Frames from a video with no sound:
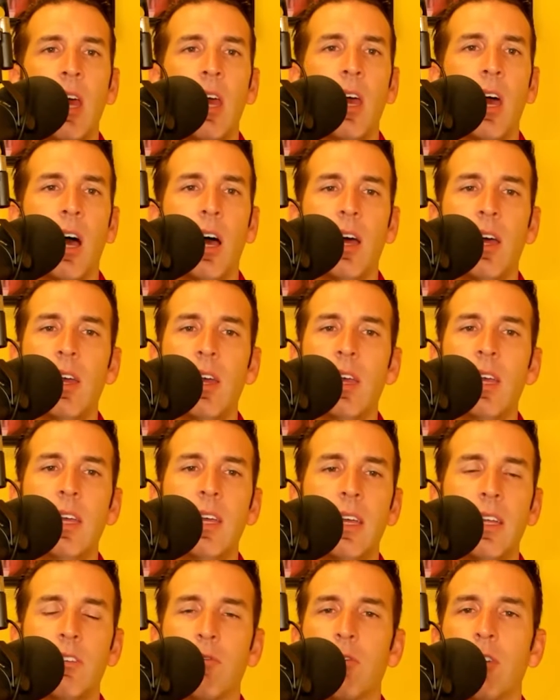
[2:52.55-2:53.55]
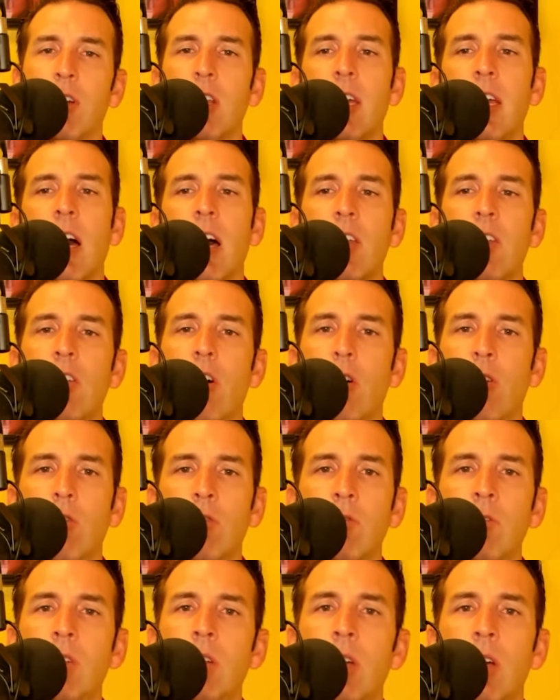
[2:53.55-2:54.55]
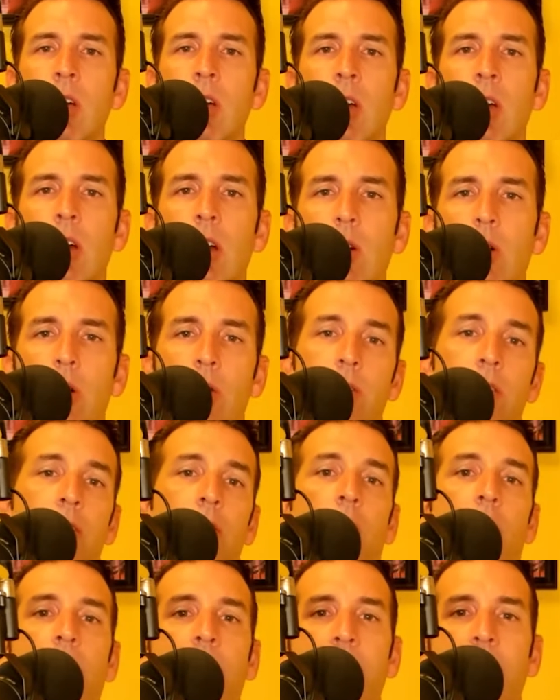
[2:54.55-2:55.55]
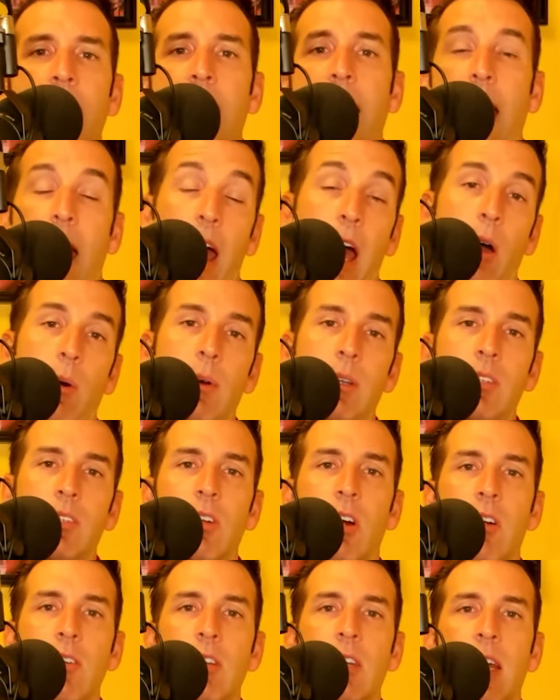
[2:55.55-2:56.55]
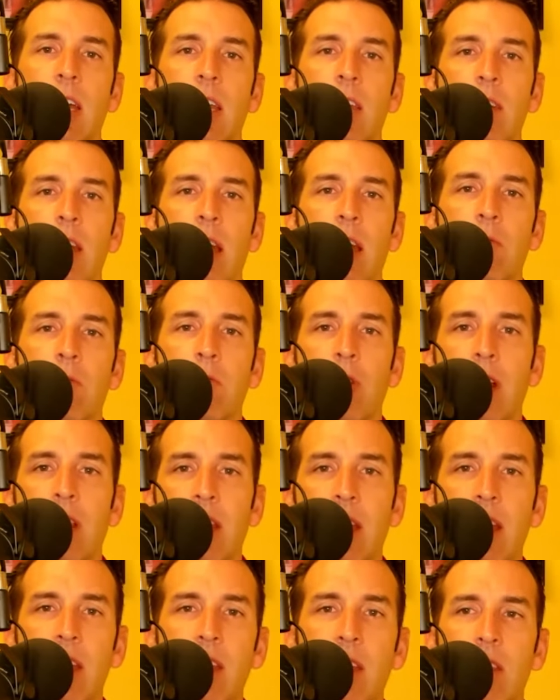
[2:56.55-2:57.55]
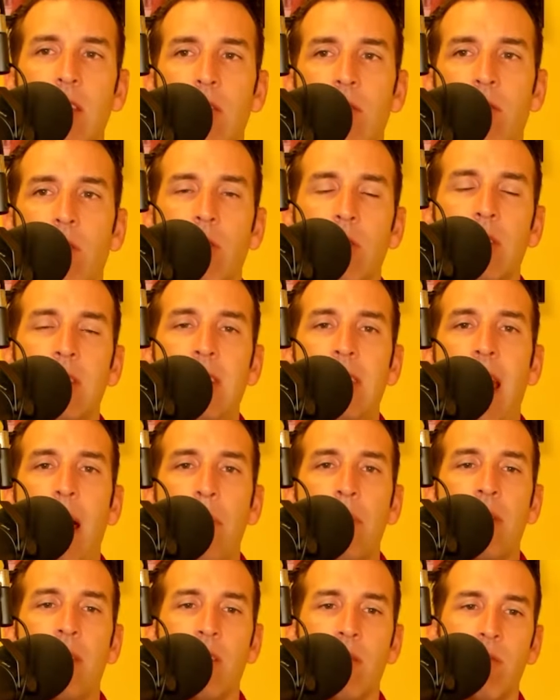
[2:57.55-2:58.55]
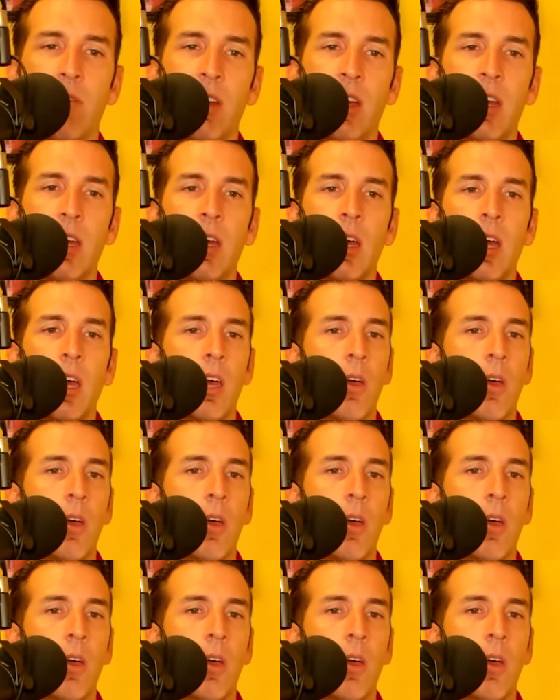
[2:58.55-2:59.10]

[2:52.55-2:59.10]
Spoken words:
It's really unknown who started it, how it started, and really the full depth of it.